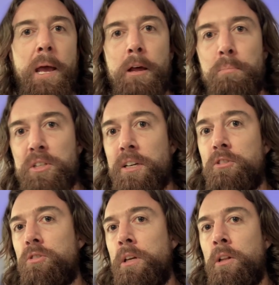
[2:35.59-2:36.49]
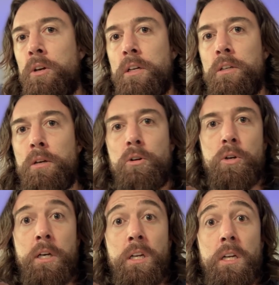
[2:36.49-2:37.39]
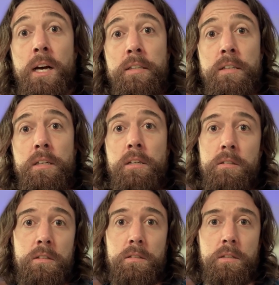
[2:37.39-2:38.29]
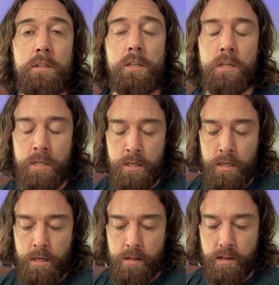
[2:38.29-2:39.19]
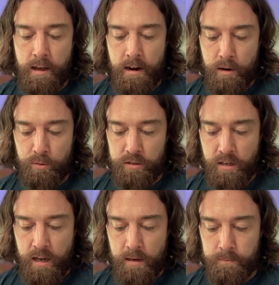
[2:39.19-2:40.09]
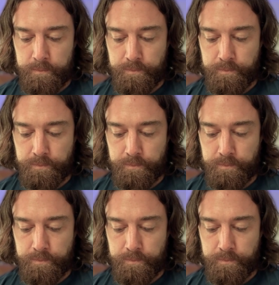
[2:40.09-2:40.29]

and potentially look into creating content consistently. Then I would say